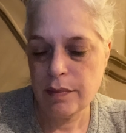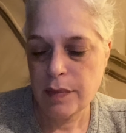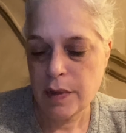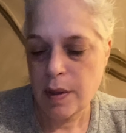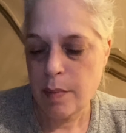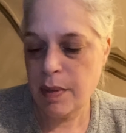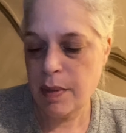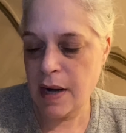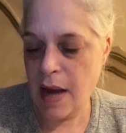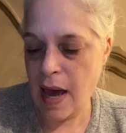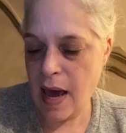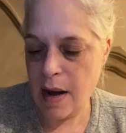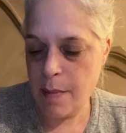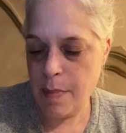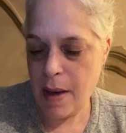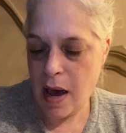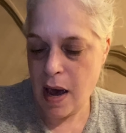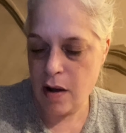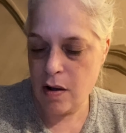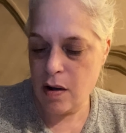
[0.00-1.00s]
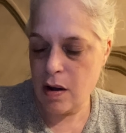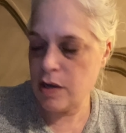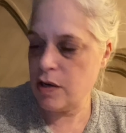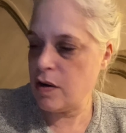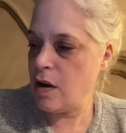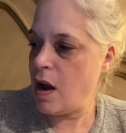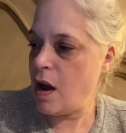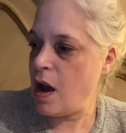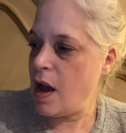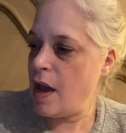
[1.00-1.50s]
banana powder on her
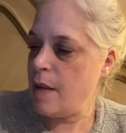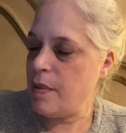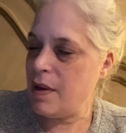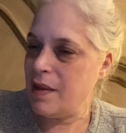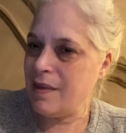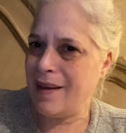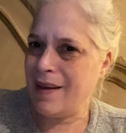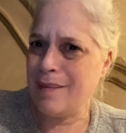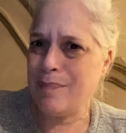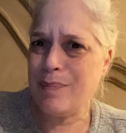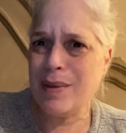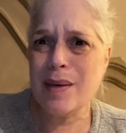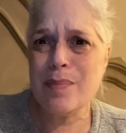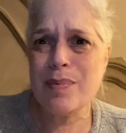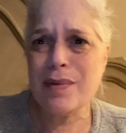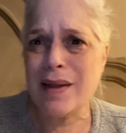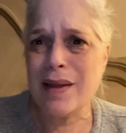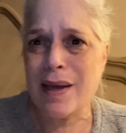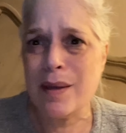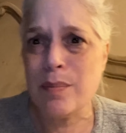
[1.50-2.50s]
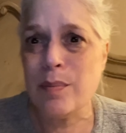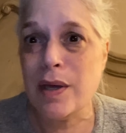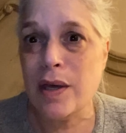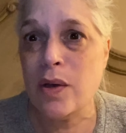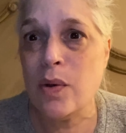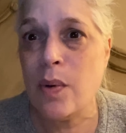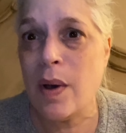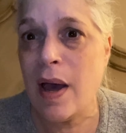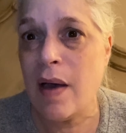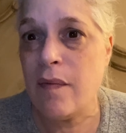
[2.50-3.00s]
eye, but like people like me who
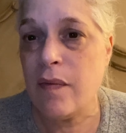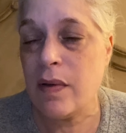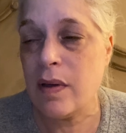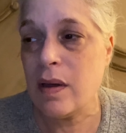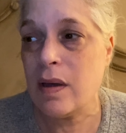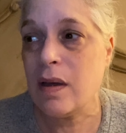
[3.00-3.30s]
have